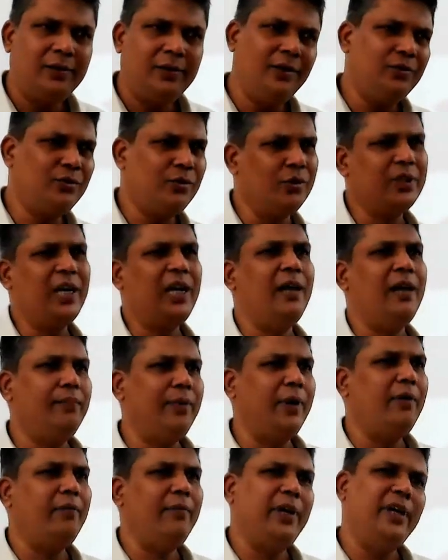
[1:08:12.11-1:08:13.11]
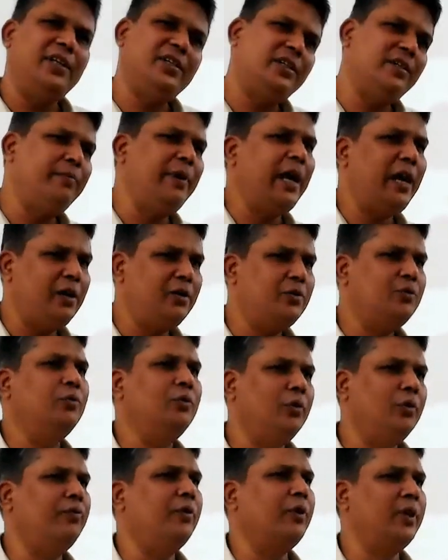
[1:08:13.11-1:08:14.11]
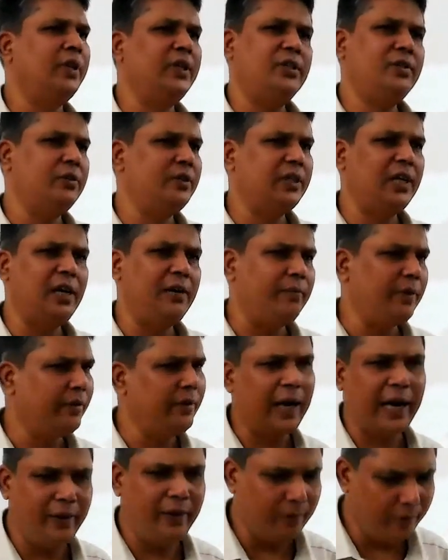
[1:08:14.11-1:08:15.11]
So social empowerment is miles to go for this social empowerment.